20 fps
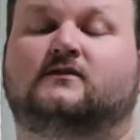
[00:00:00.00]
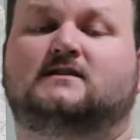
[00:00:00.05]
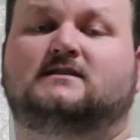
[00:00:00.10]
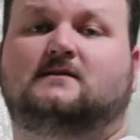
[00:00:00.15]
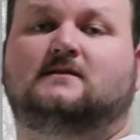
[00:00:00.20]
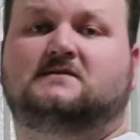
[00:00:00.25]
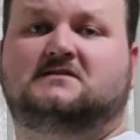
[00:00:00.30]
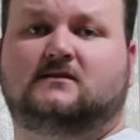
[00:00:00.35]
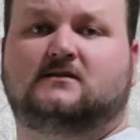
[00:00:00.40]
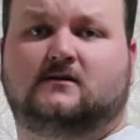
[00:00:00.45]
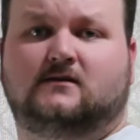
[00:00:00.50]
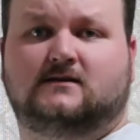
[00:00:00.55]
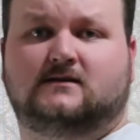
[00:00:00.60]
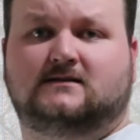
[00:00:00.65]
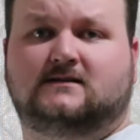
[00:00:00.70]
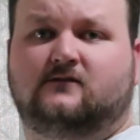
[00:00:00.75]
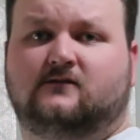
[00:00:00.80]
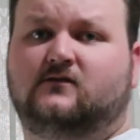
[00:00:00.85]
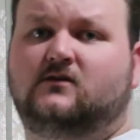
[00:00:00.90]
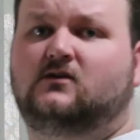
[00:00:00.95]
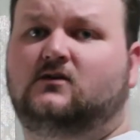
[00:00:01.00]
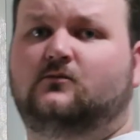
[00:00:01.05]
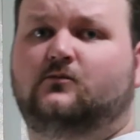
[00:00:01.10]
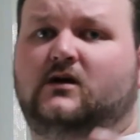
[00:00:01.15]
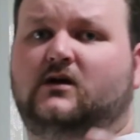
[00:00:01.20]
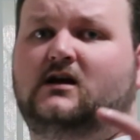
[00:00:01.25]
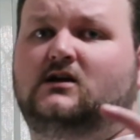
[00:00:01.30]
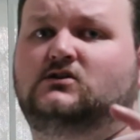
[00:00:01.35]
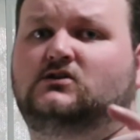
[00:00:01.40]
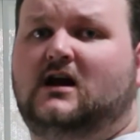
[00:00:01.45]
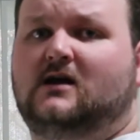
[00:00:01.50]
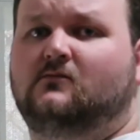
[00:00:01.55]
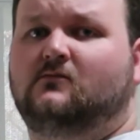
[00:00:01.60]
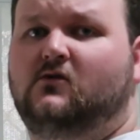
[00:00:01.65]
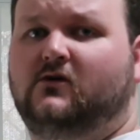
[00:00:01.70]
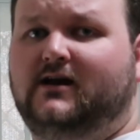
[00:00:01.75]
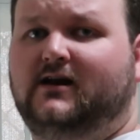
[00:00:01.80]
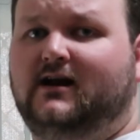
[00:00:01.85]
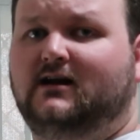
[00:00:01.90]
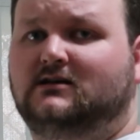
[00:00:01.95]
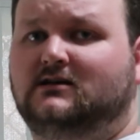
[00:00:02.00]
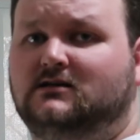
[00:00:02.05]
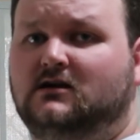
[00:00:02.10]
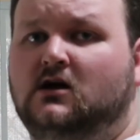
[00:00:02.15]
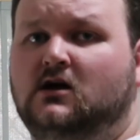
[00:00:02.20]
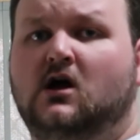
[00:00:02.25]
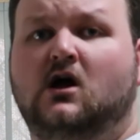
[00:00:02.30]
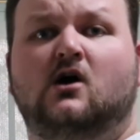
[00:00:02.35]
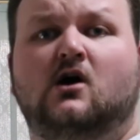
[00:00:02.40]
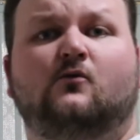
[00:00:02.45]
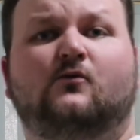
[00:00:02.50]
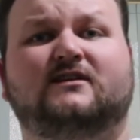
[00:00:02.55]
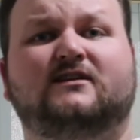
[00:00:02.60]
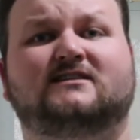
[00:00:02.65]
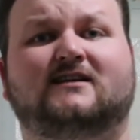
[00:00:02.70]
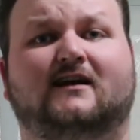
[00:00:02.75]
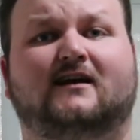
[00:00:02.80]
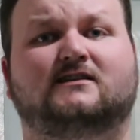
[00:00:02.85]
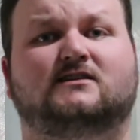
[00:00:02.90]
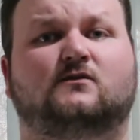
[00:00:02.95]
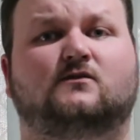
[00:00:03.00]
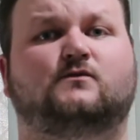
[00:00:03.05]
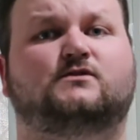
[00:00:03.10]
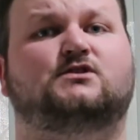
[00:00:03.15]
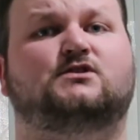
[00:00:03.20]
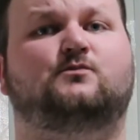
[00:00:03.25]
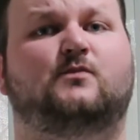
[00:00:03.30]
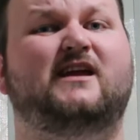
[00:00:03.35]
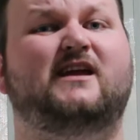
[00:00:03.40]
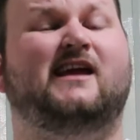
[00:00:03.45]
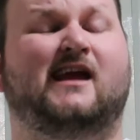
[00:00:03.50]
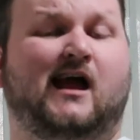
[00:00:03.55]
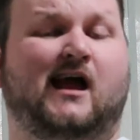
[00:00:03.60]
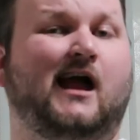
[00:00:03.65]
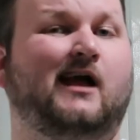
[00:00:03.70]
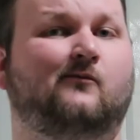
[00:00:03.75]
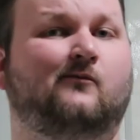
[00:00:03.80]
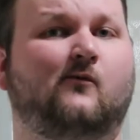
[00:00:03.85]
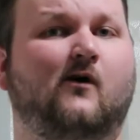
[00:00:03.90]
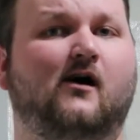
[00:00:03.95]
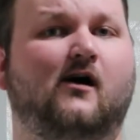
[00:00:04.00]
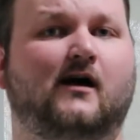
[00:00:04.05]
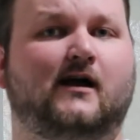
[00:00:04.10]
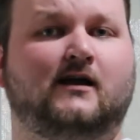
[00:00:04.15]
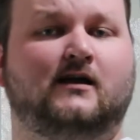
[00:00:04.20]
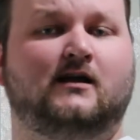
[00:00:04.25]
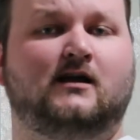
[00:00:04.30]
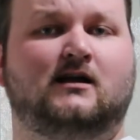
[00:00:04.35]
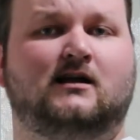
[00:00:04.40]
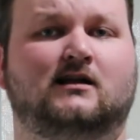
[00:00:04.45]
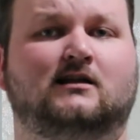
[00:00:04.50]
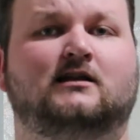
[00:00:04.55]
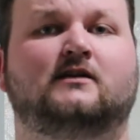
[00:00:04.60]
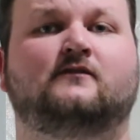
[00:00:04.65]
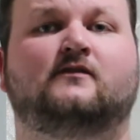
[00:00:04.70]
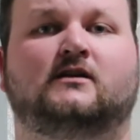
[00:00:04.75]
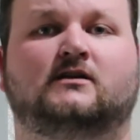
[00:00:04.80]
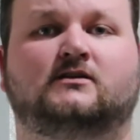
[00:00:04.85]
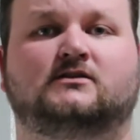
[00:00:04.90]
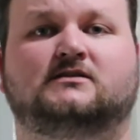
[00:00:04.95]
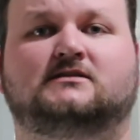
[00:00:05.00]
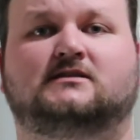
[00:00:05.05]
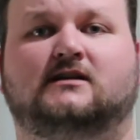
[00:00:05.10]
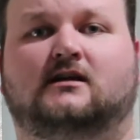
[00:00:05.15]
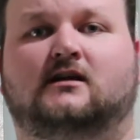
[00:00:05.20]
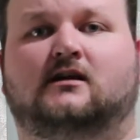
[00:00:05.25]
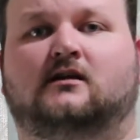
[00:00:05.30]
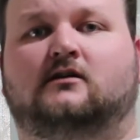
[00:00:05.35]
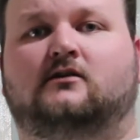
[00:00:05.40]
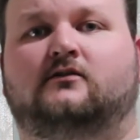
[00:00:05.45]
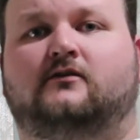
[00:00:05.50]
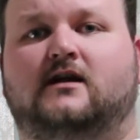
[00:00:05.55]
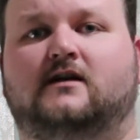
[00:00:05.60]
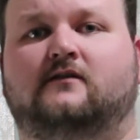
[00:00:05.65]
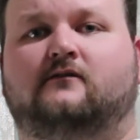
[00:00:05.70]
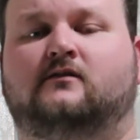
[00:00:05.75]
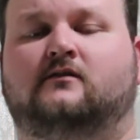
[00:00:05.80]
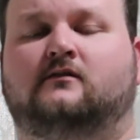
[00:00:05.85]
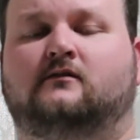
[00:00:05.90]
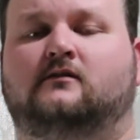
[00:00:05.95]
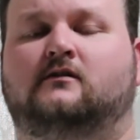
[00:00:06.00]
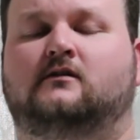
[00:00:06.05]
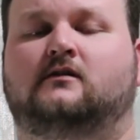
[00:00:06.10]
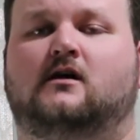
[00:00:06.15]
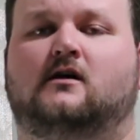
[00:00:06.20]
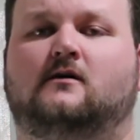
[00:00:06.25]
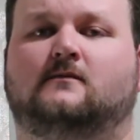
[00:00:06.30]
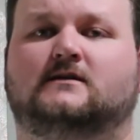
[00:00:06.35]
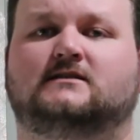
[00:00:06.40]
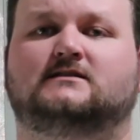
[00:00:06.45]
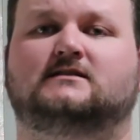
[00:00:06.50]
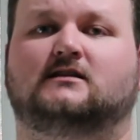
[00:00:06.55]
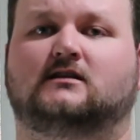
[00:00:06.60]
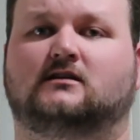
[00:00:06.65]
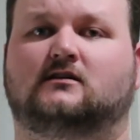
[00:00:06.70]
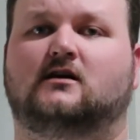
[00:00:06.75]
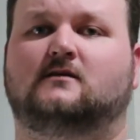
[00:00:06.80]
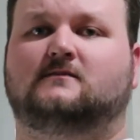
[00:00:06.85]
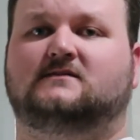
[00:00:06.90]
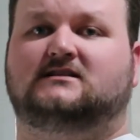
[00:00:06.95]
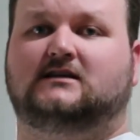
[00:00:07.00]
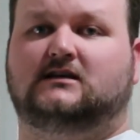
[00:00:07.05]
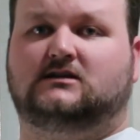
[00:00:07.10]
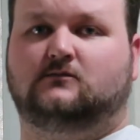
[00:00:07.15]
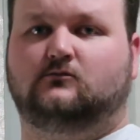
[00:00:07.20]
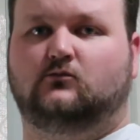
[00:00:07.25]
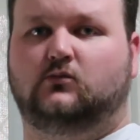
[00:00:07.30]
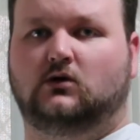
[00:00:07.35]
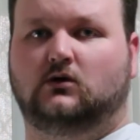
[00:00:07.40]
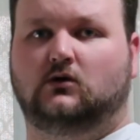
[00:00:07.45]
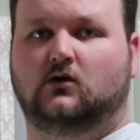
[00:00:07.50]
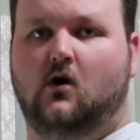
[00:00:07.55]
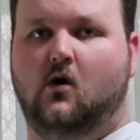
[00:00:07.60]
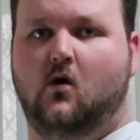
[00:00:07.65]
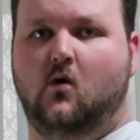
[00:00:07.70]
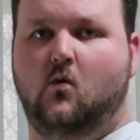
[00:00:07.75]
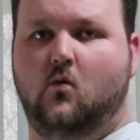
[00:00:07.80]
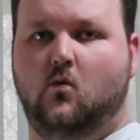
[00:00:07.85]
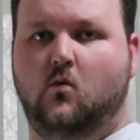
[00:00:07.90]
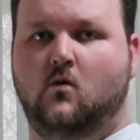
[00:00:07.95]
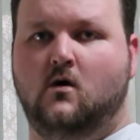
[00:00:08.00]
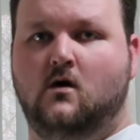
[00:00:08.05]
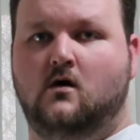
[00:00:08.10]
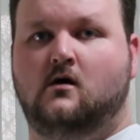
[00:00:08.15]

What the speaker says: for this episode is, if you could be a Dragon Ball character, which character would you be and why? Leave your interesting and creative comments in the comment section below.